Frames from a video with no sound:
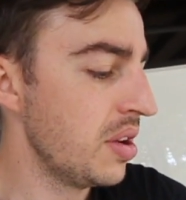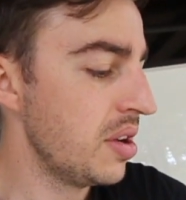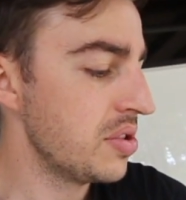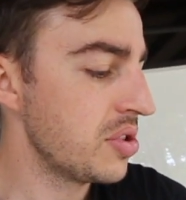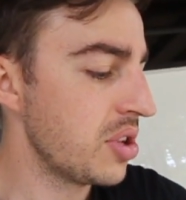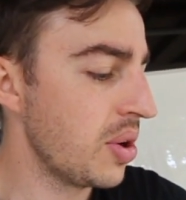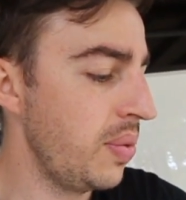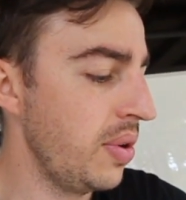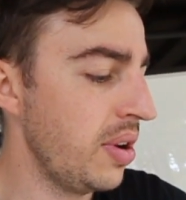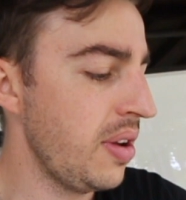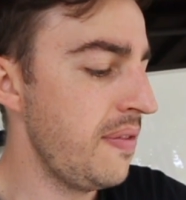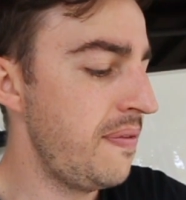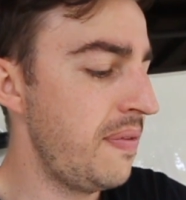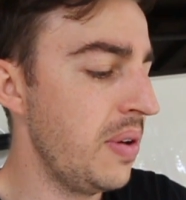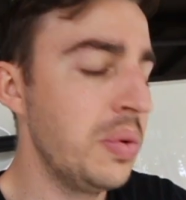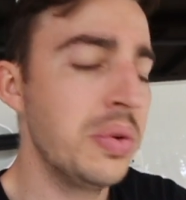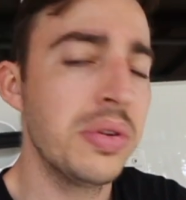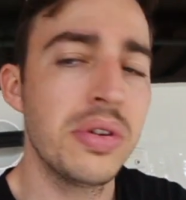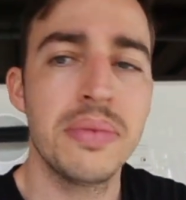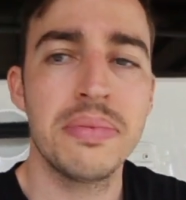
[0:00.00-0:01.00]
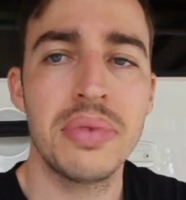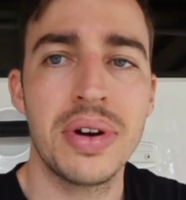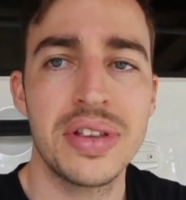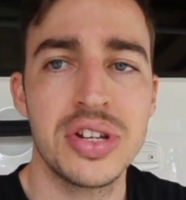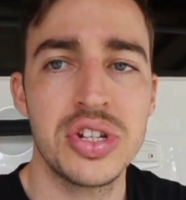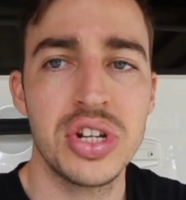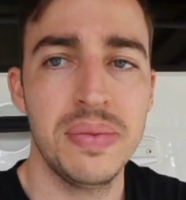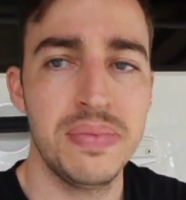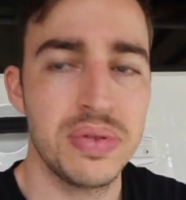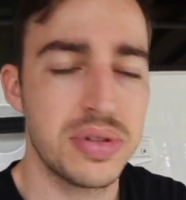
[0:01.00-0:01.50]
So when I filtered it by the
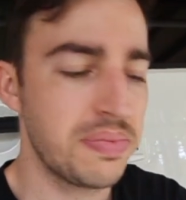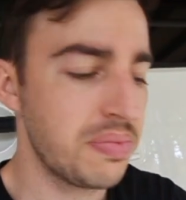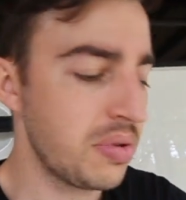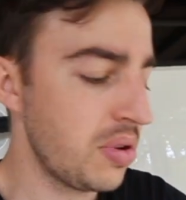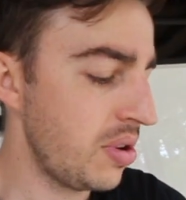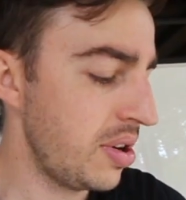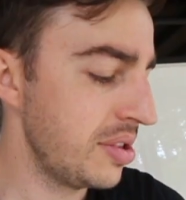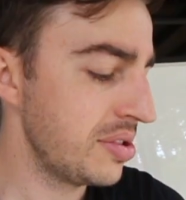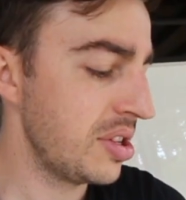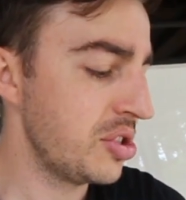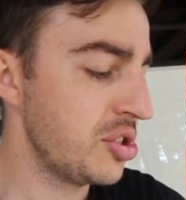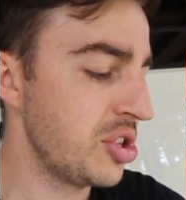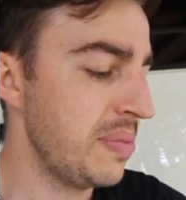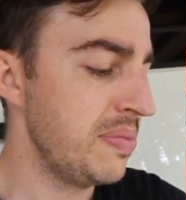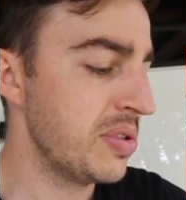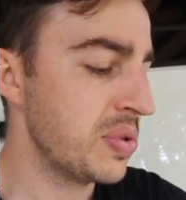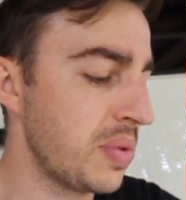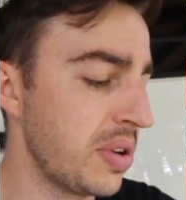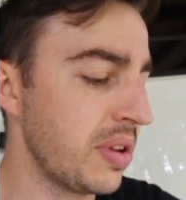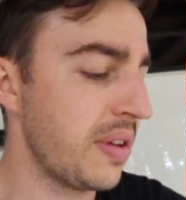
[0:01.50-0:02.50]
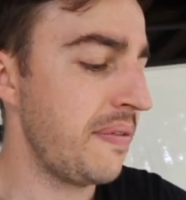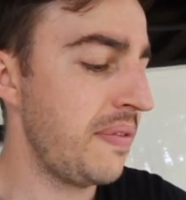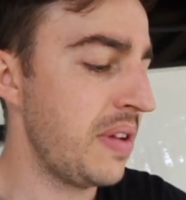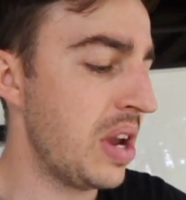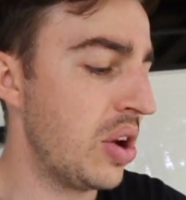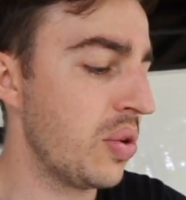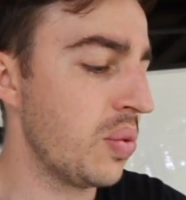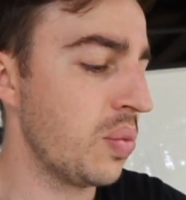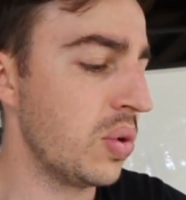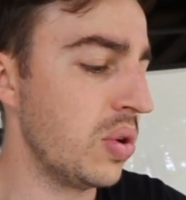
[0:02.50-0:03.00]
cheapest price, the cheapest one I
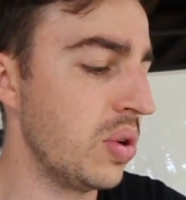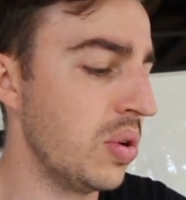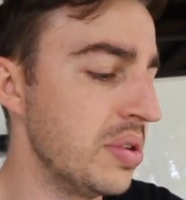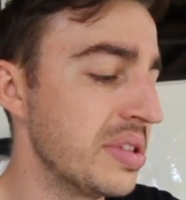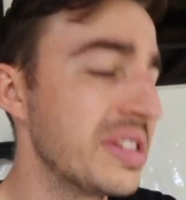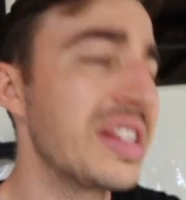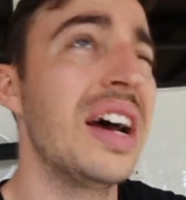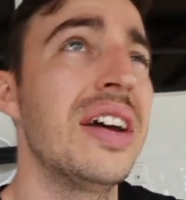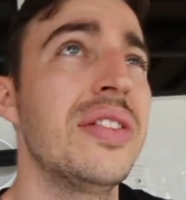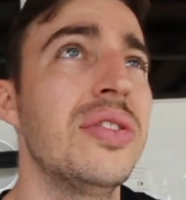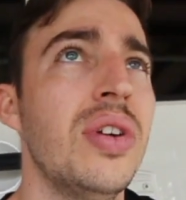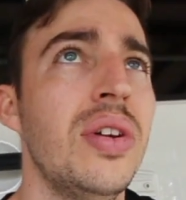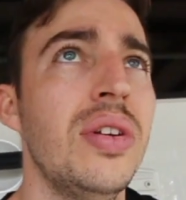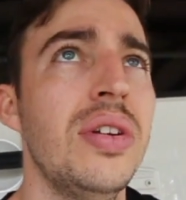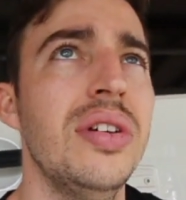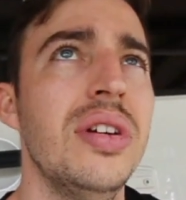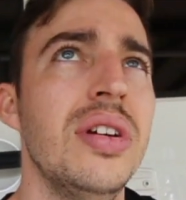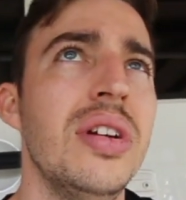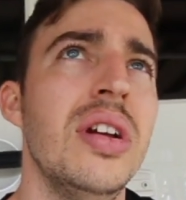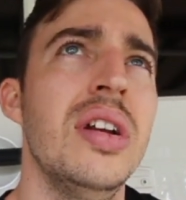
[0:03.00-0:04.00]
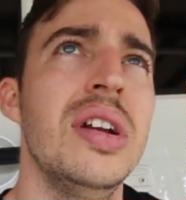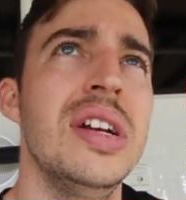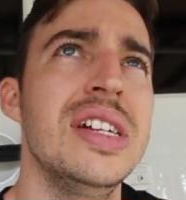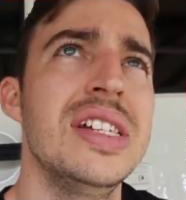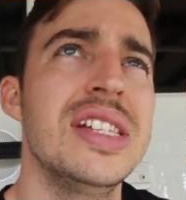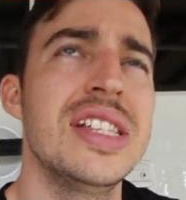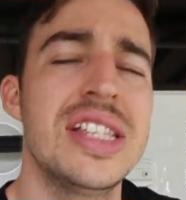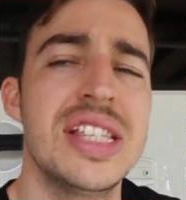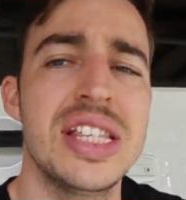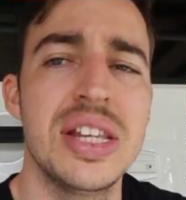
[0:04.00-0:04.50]
found was
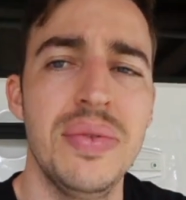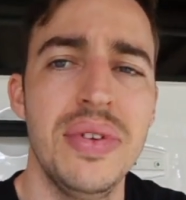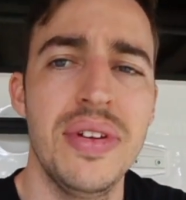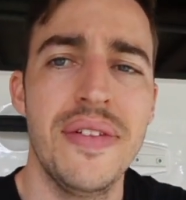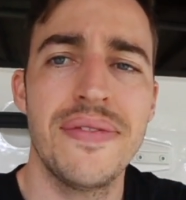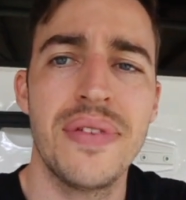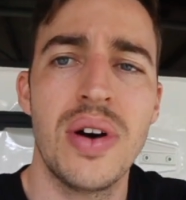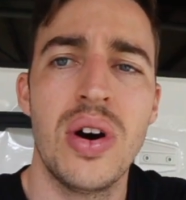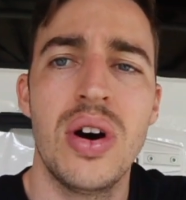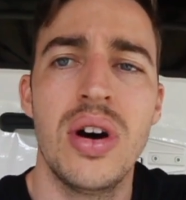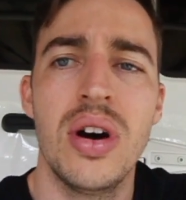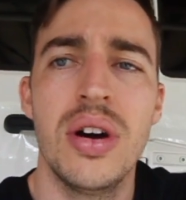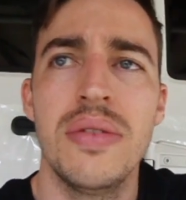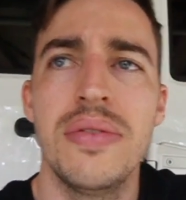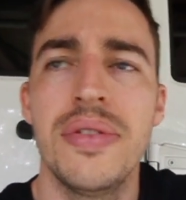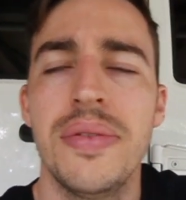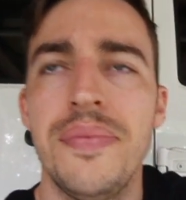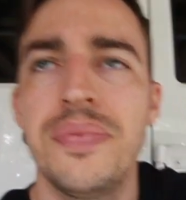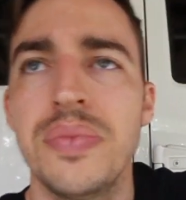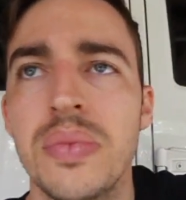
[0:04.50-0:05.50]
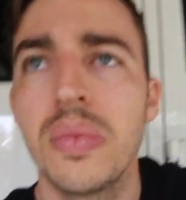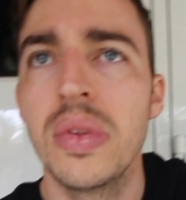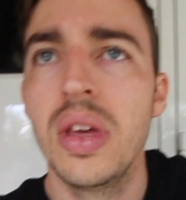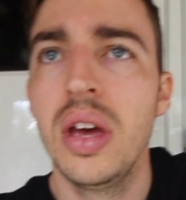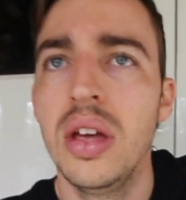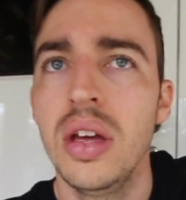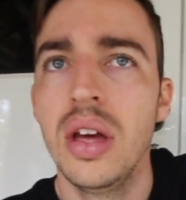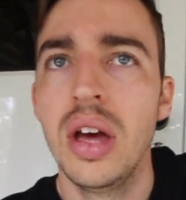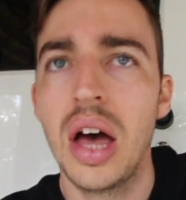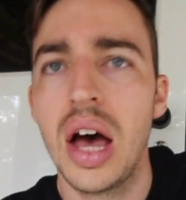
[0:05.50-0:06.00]

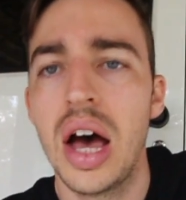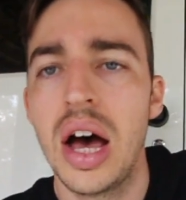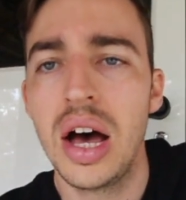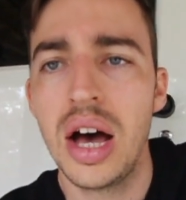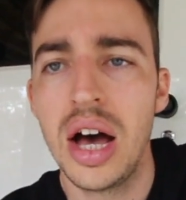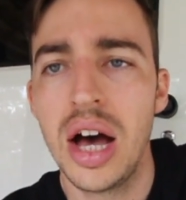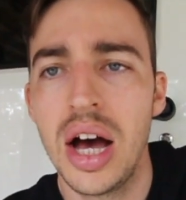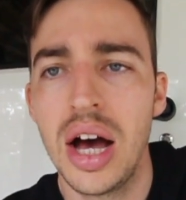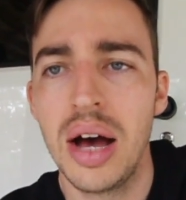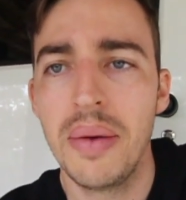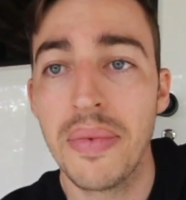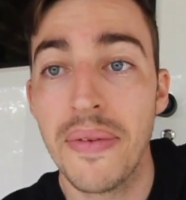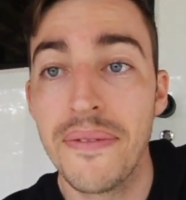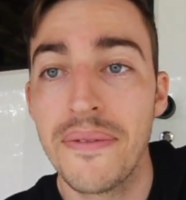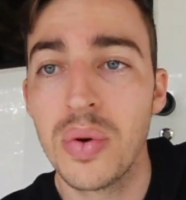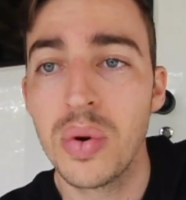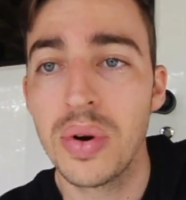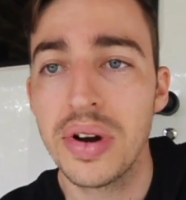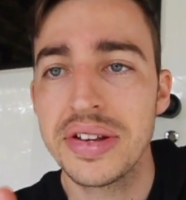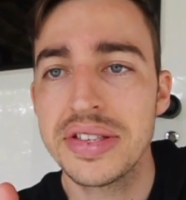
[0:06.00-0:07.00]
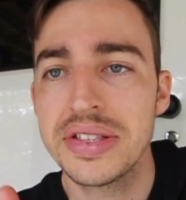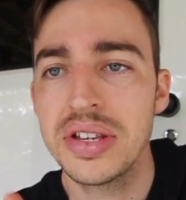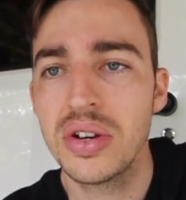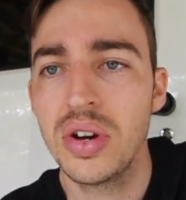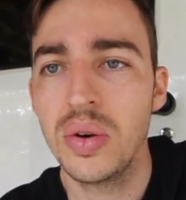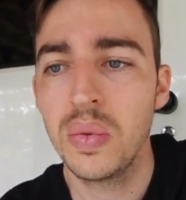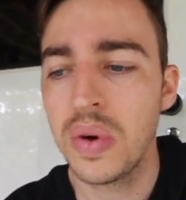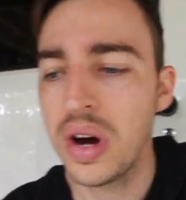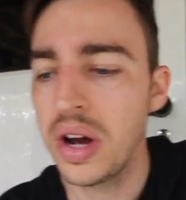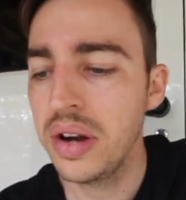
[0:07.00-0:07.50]
$1.75 for a
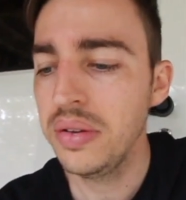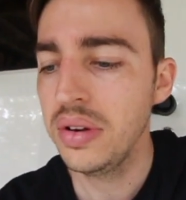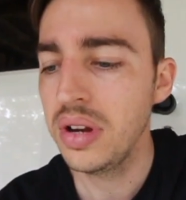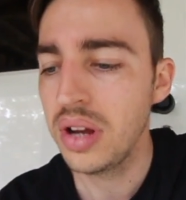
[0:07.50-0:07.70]
single one.